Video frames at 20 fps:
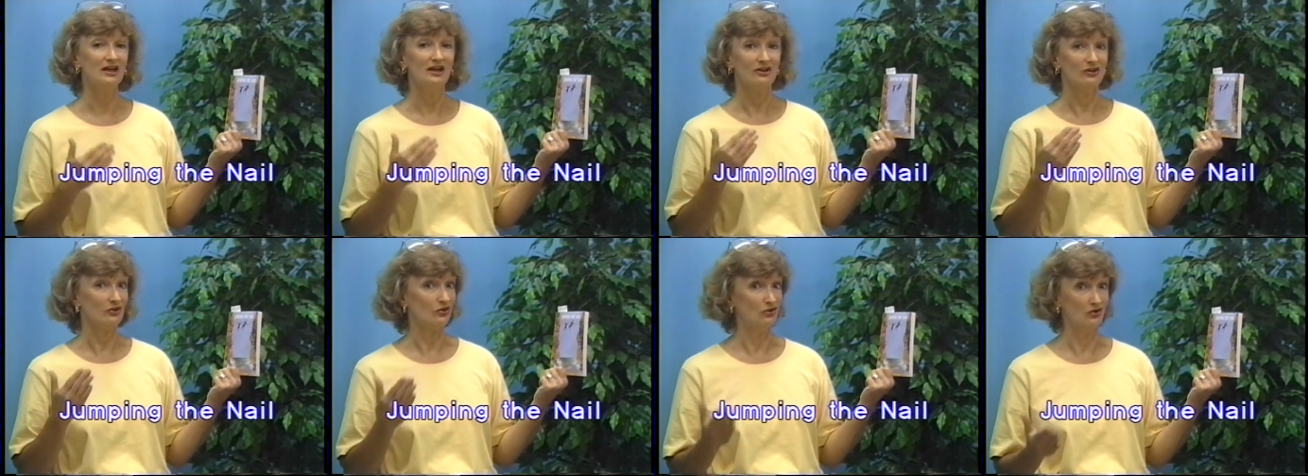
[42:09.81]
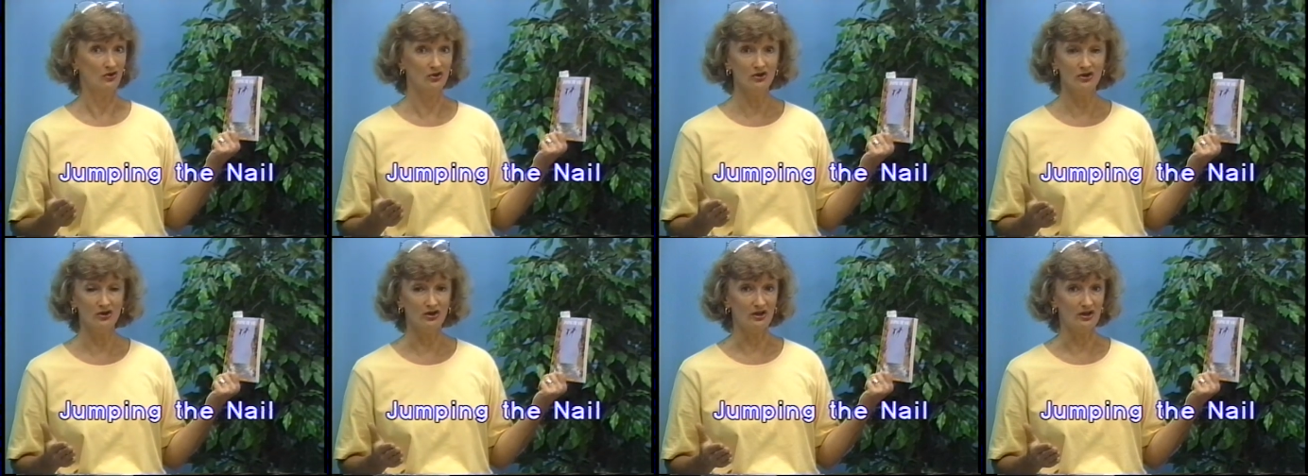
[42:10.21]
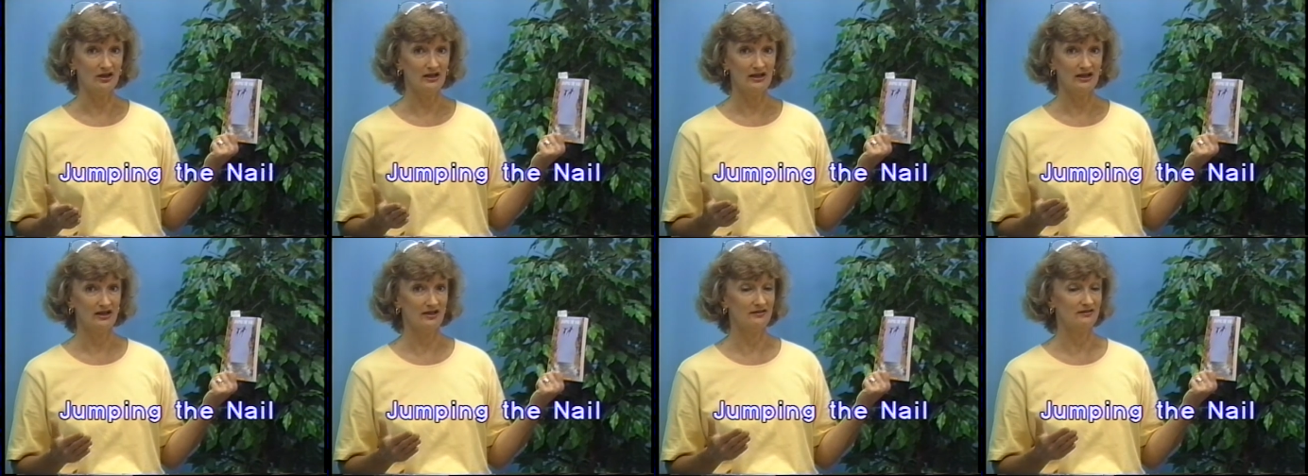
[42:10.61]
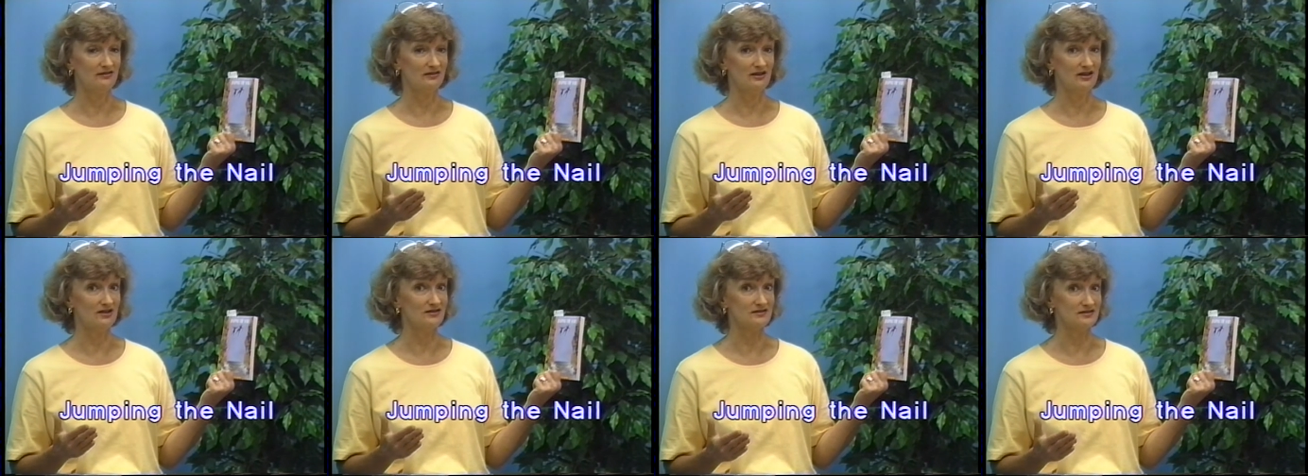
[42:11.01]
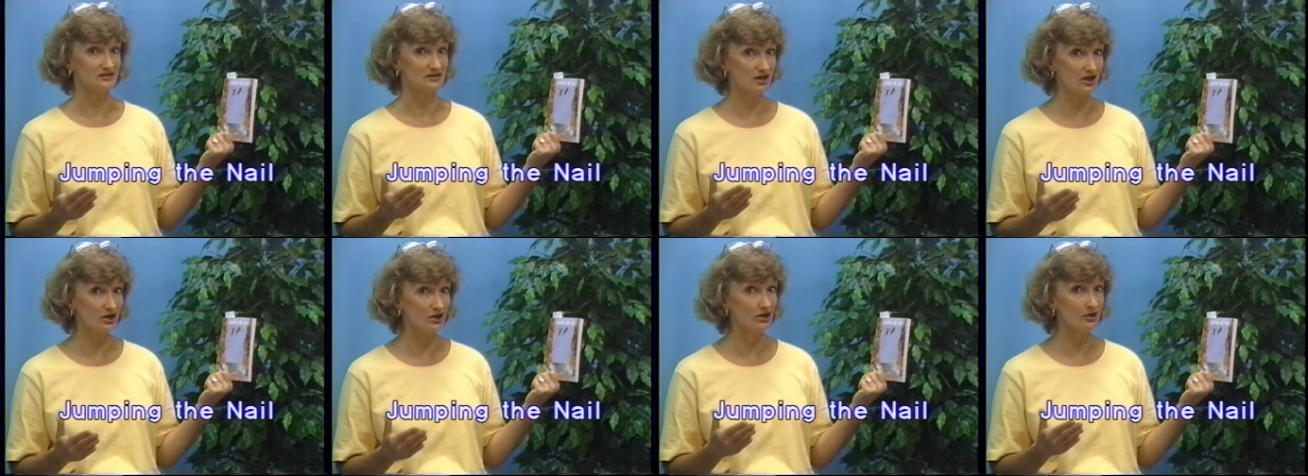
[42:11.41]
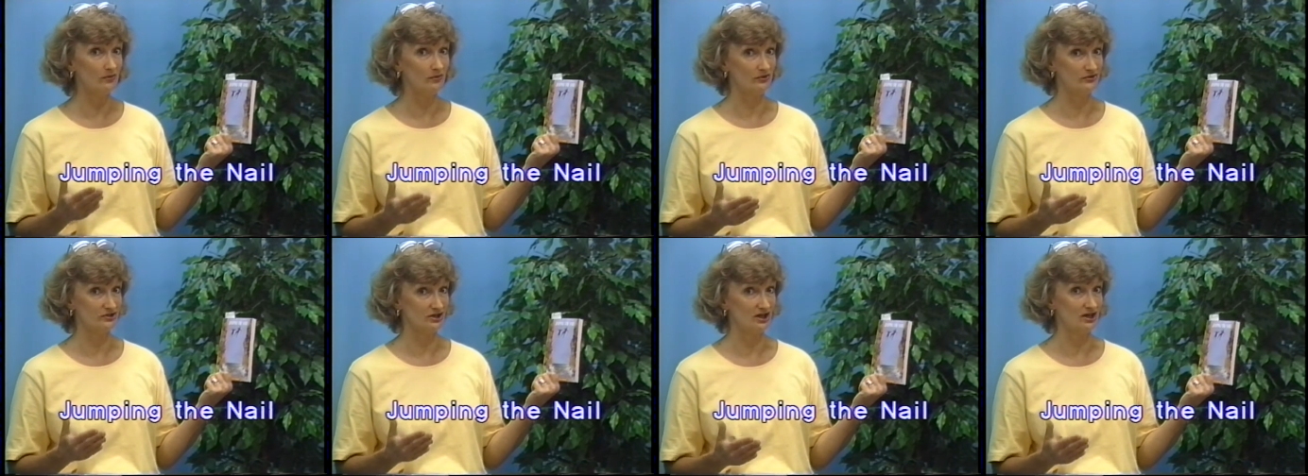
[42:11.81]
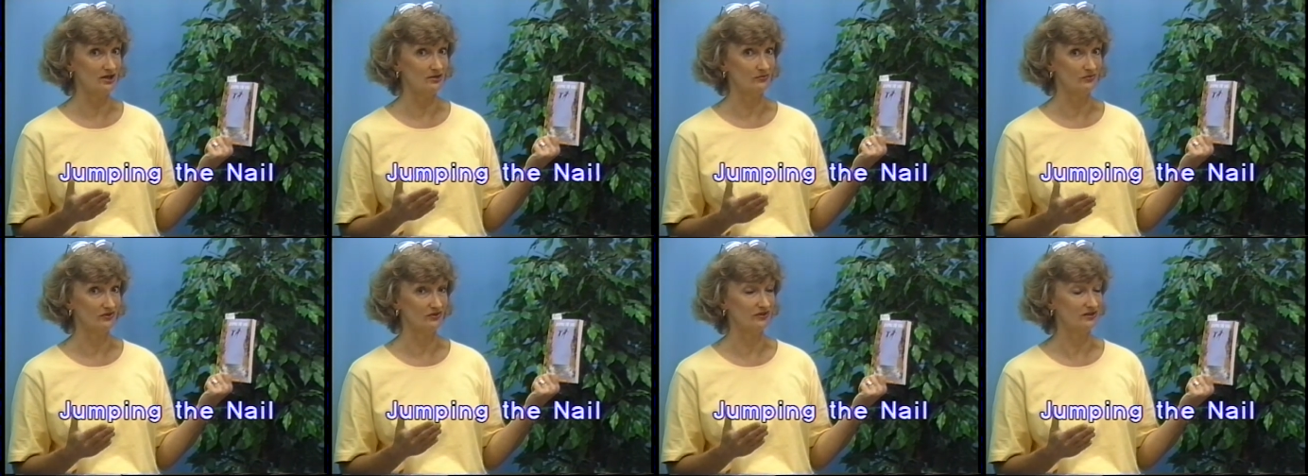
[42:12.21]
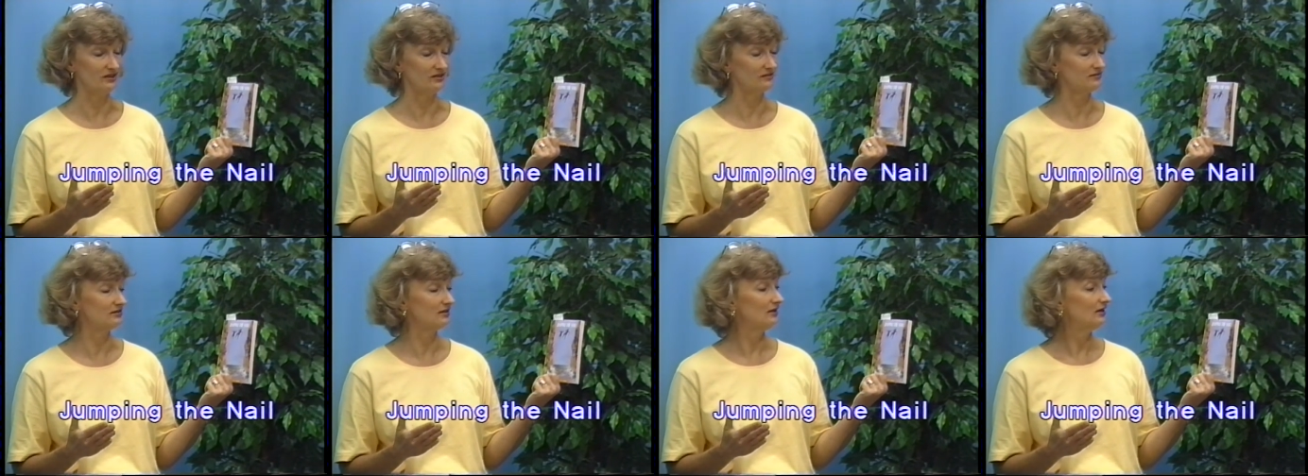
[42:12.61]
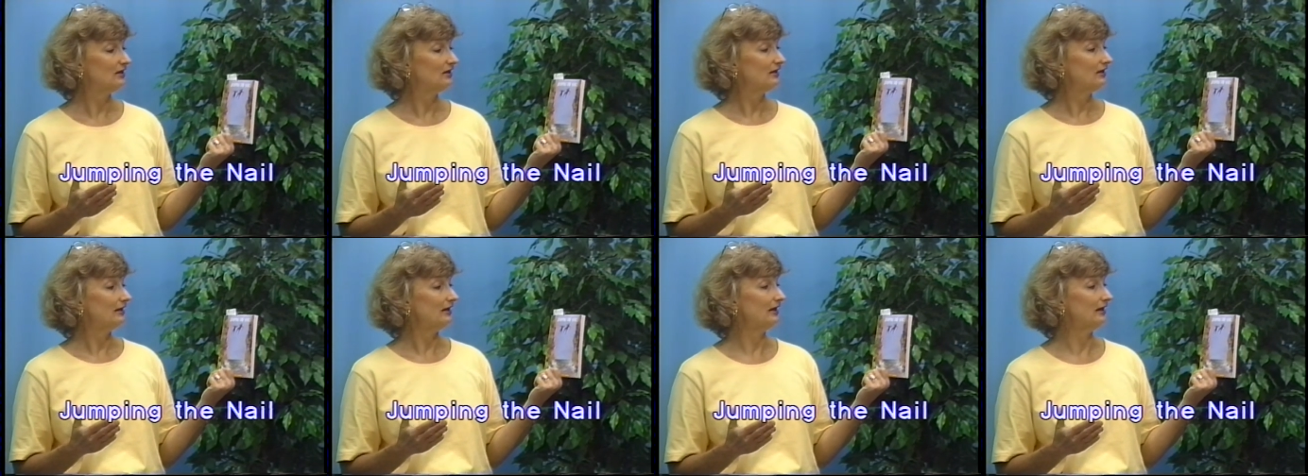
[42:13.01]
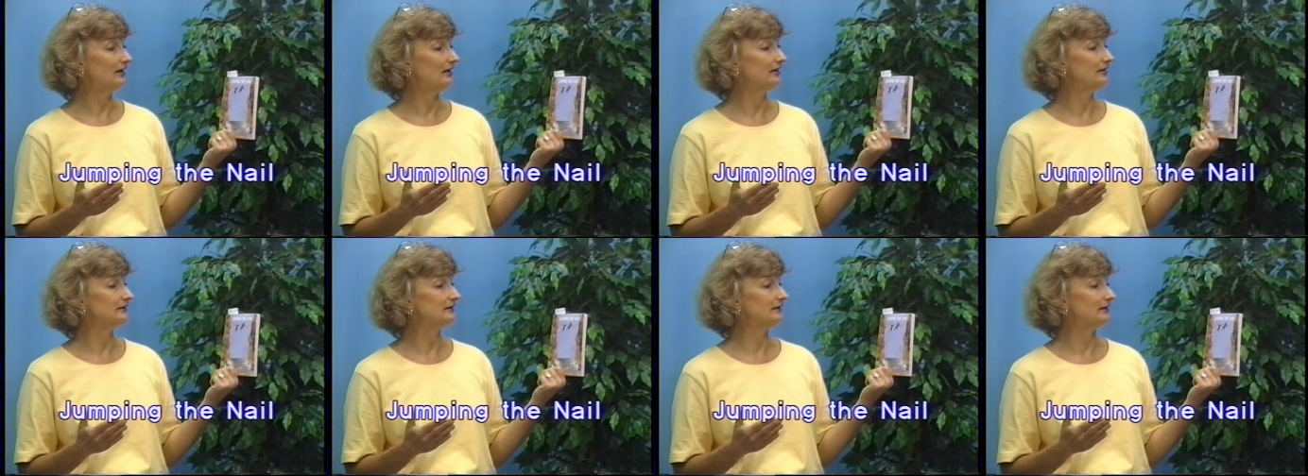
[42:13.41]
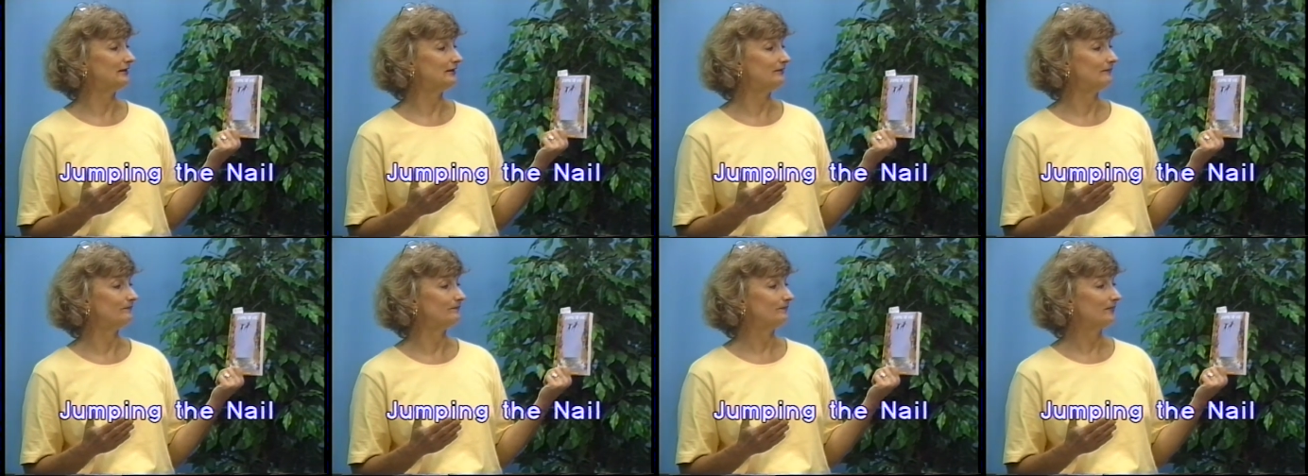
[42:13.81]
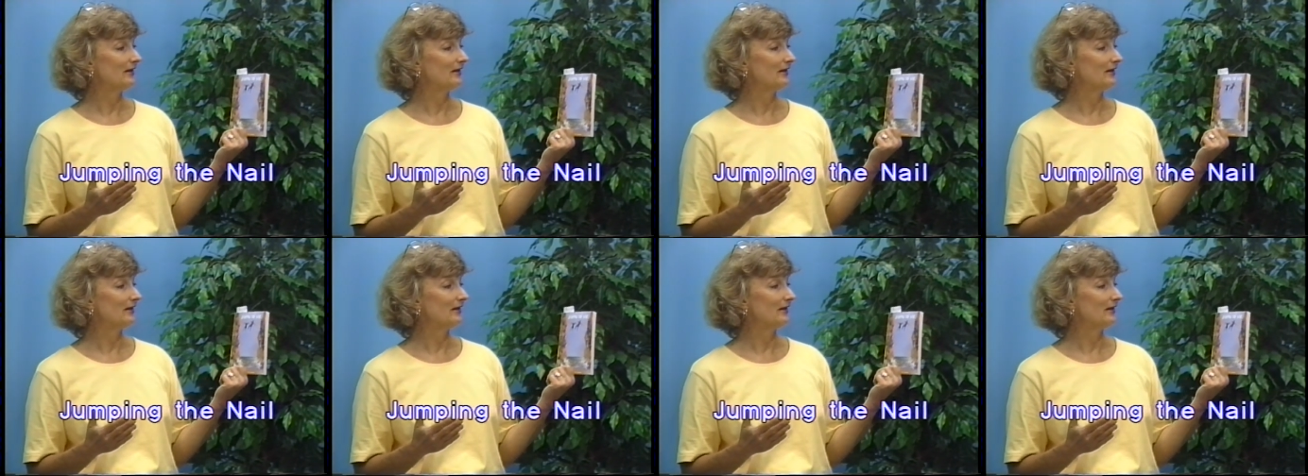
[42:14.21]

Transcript: the girl has, has a terrible time with this. And, um,